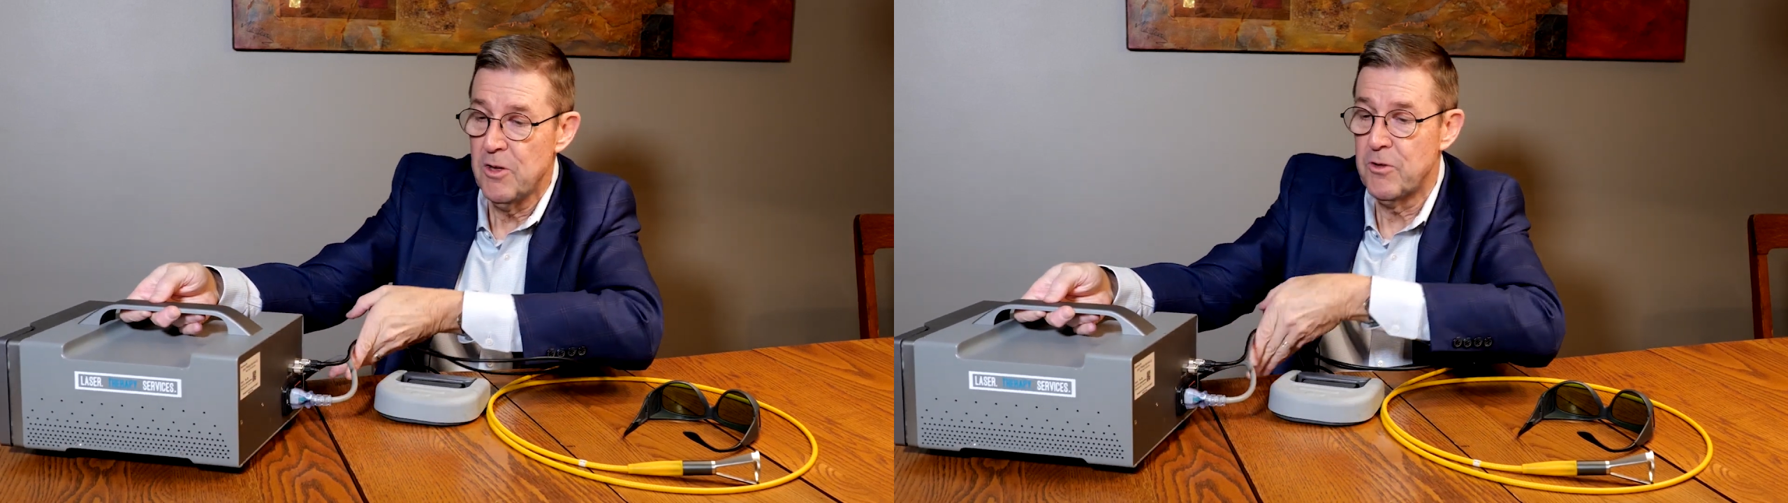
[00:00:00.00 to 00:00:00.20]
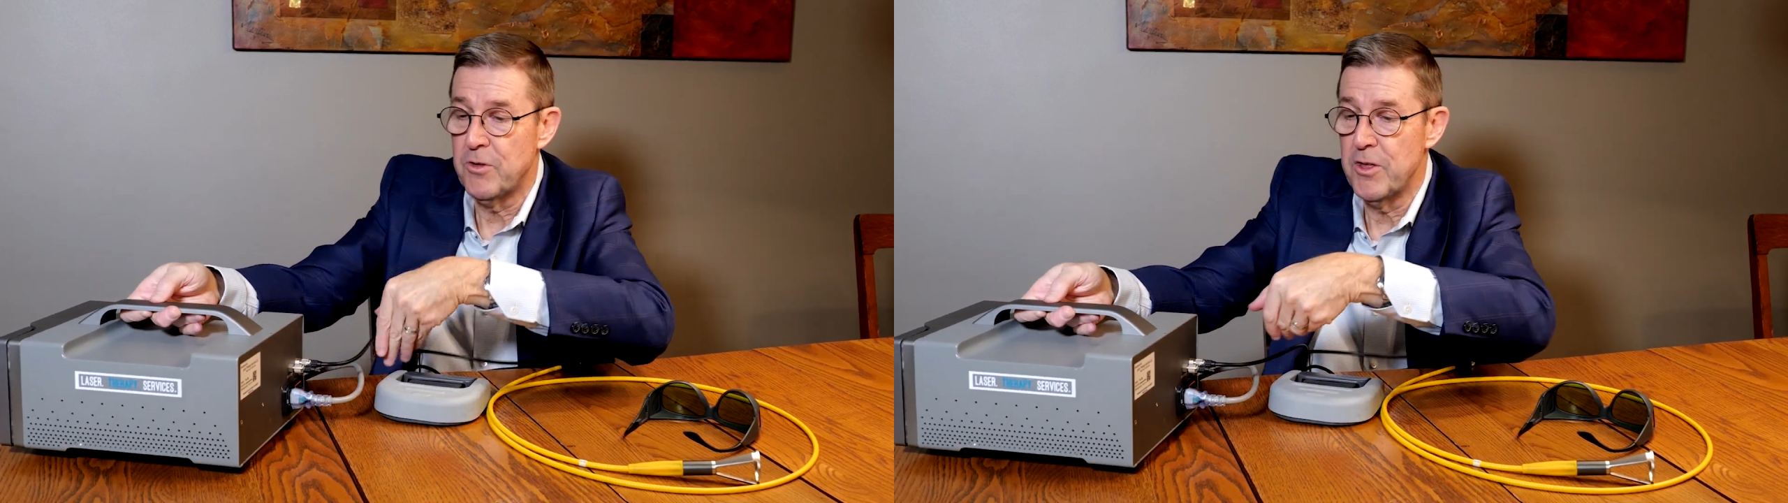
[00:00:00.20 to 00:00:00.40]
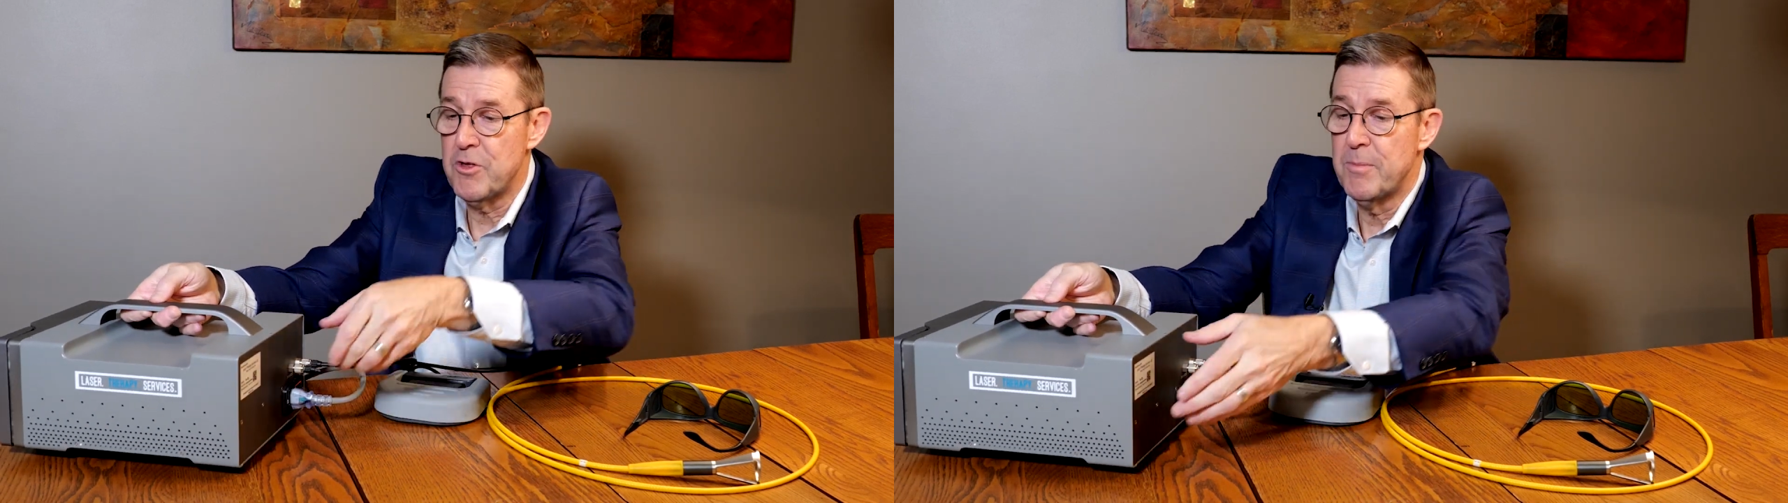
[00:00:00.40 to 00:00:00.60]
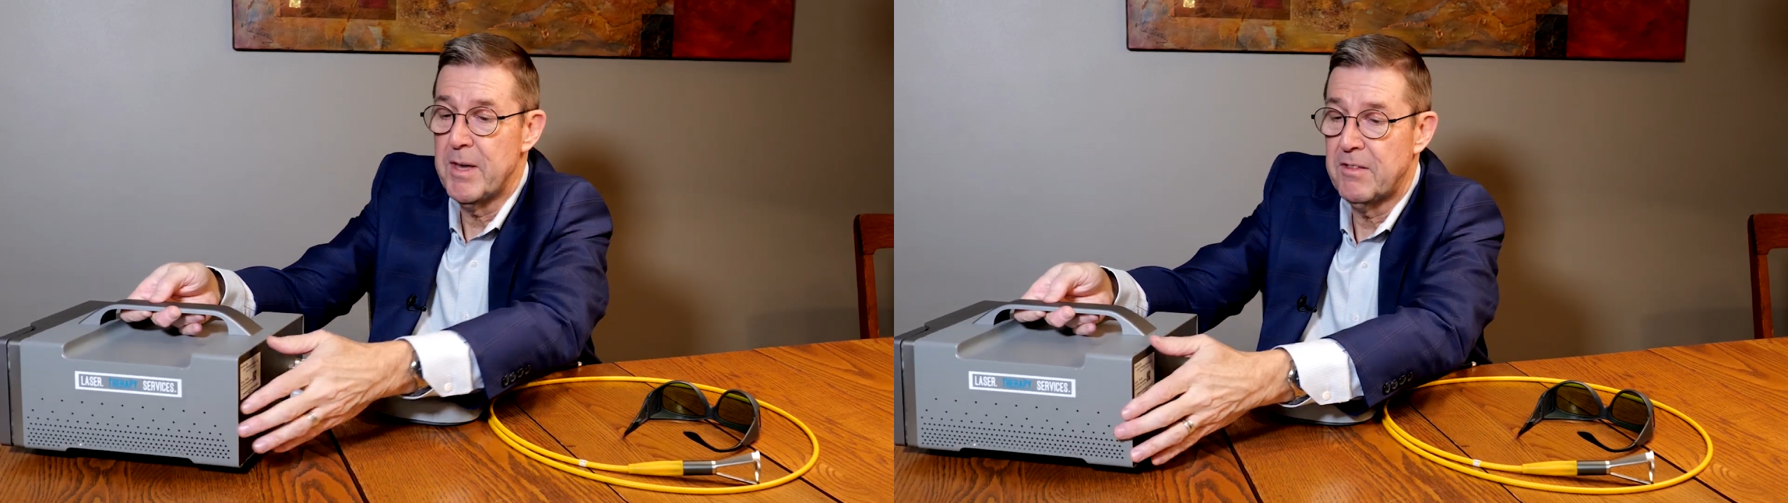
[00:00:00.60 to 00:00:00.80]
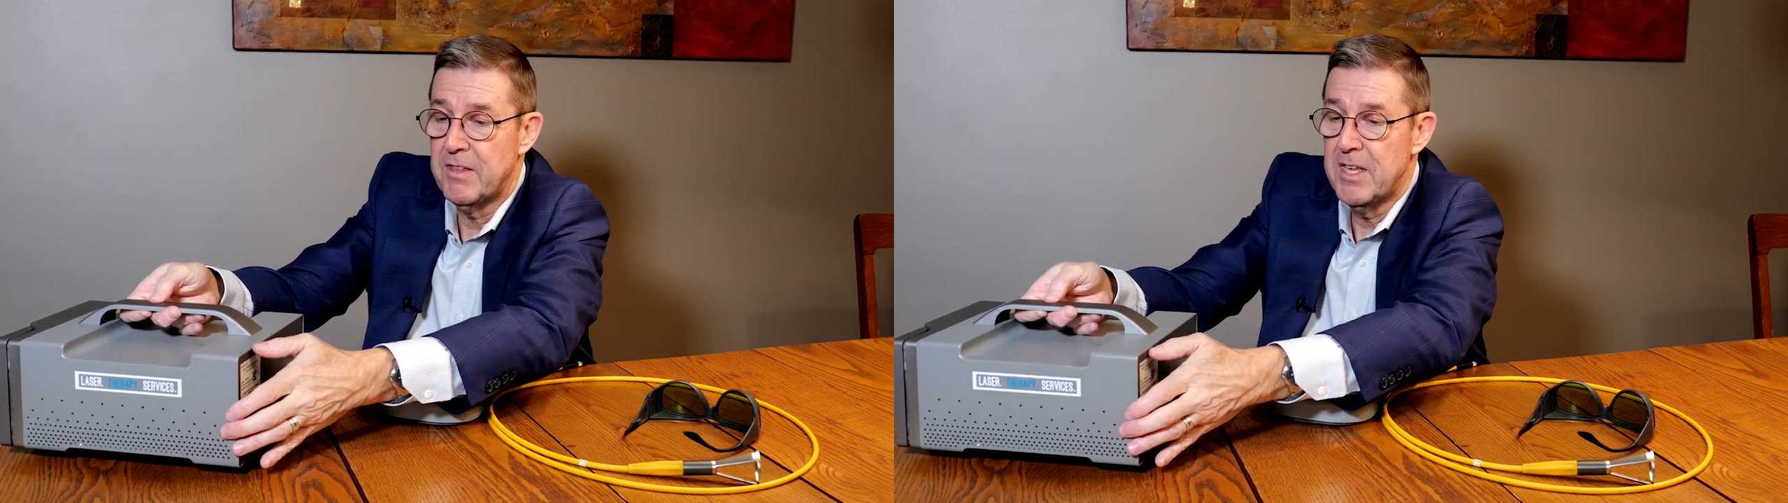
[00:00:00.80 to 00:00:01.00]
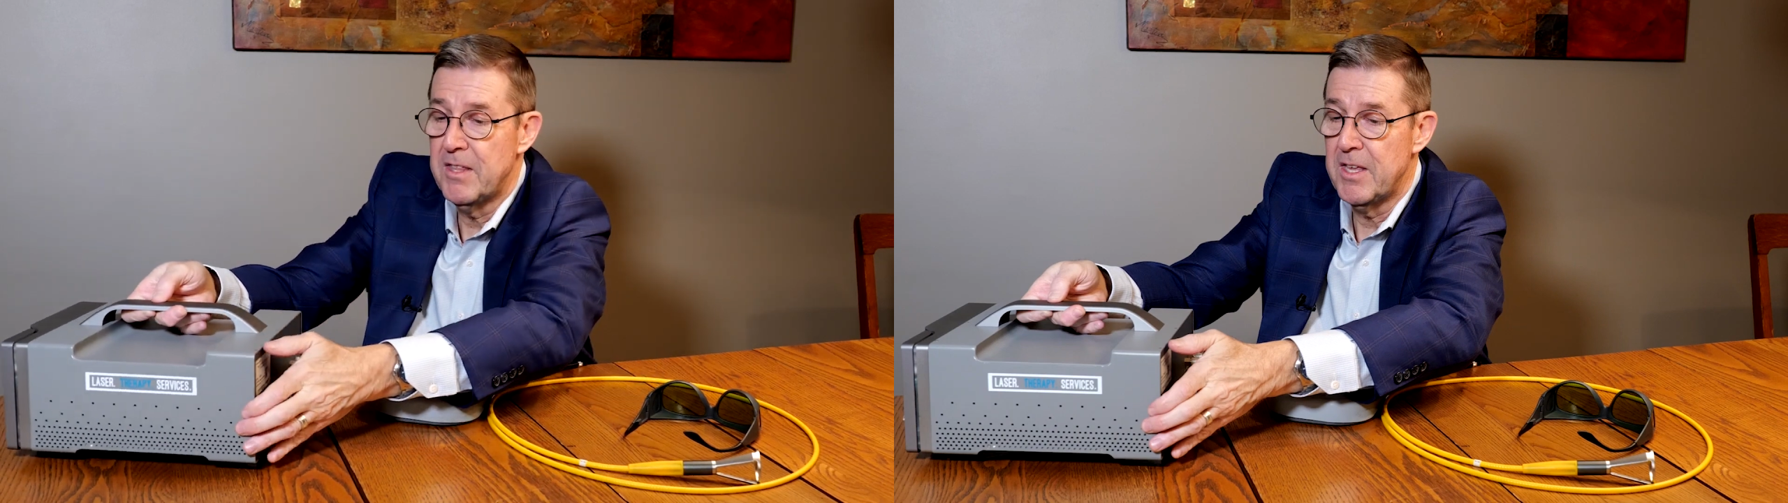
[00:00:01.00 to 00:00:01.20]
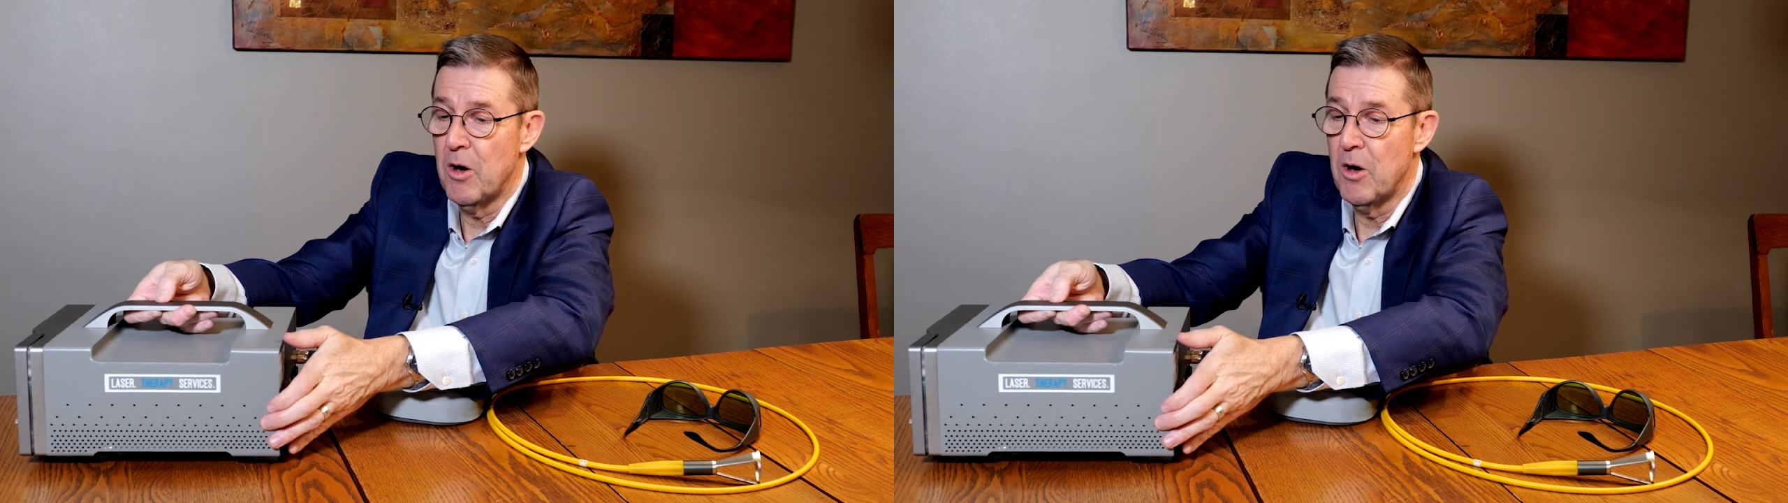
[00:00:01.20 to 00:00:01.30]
so that you may see the